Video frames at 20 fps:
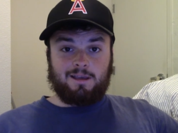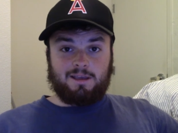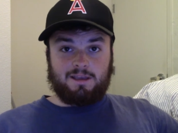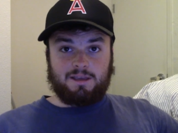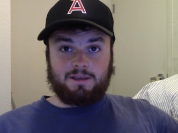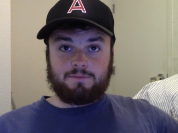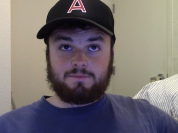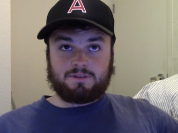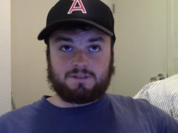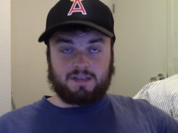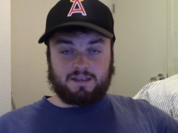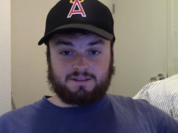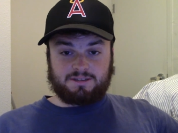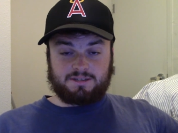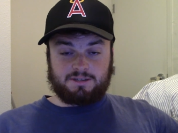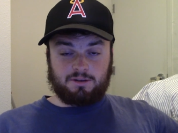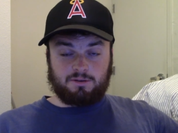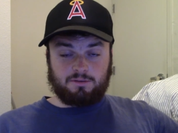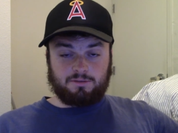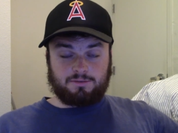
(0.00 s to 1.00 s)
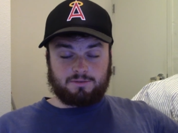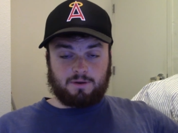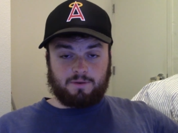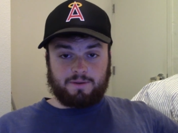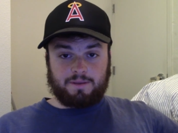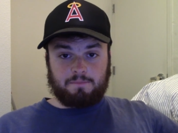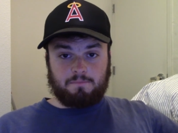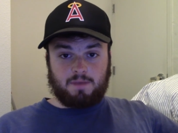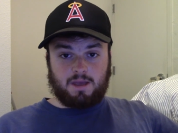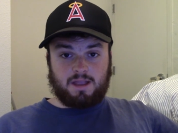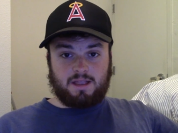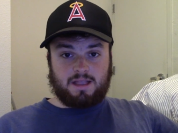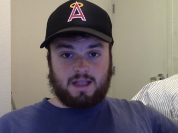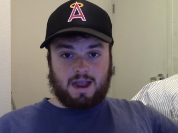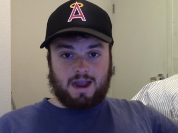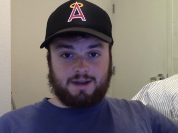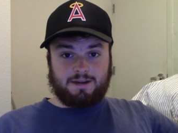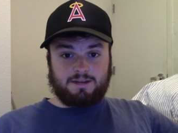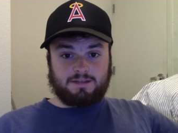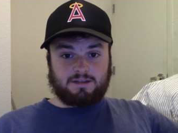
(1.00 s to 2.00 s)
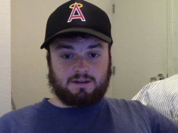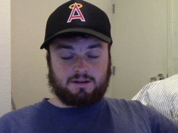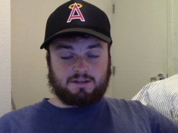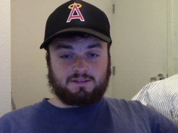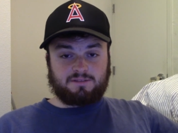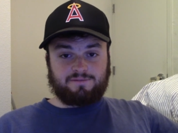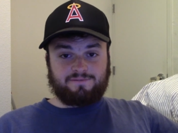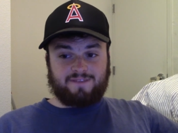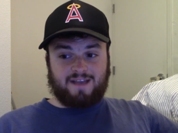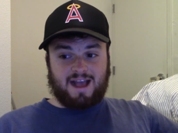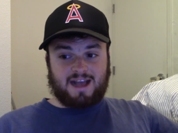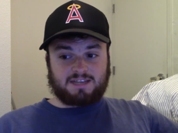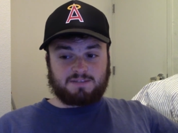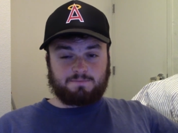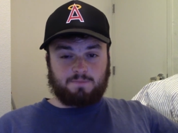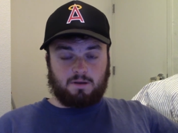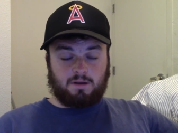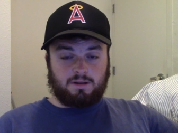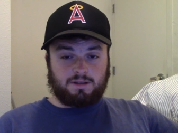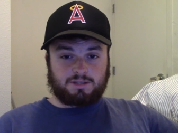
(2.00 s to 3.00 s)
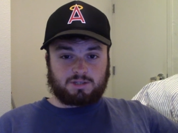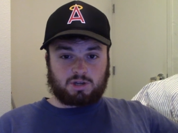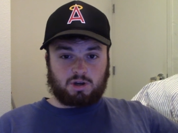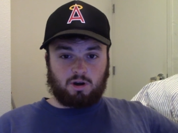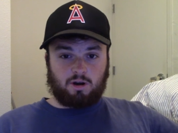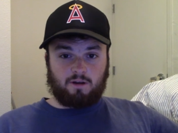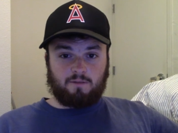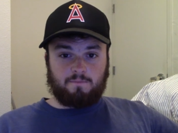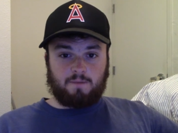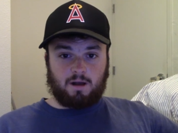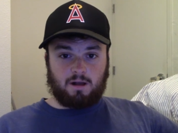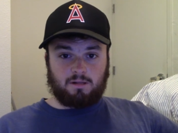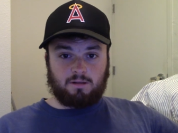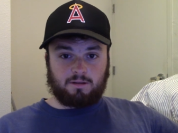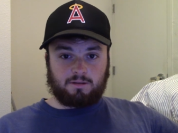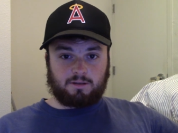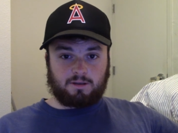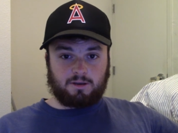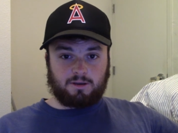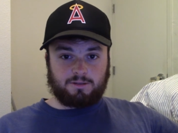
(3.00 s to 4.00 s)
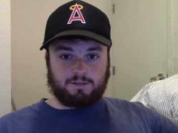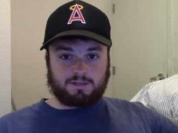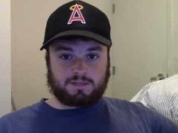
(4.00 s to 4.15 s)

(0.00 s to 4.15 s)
He was still throwing mid 90s on his fastball. His curveball looked good.